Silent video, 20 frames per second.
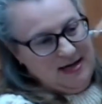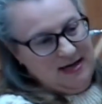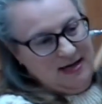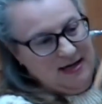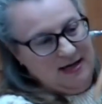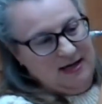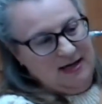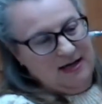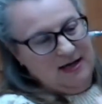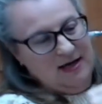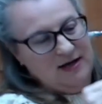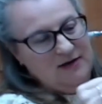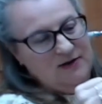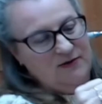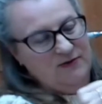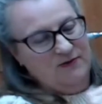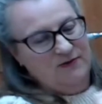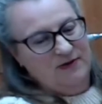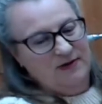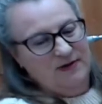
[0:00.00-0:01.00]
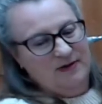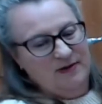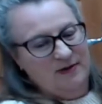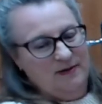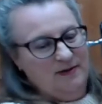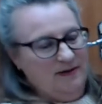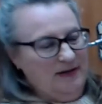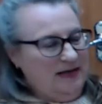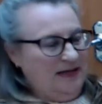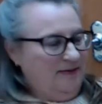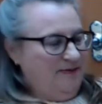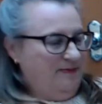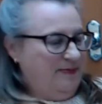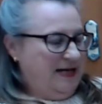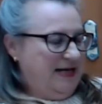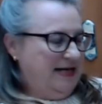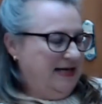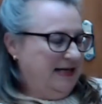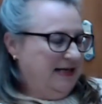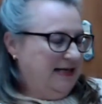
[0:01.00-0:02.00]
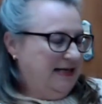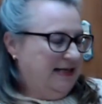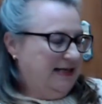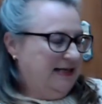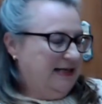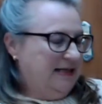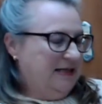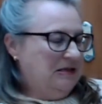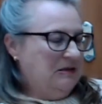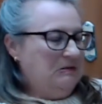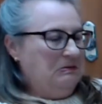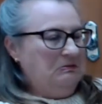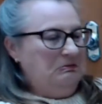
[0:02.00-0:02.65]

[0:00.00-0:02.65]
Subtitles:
kind of a pinky,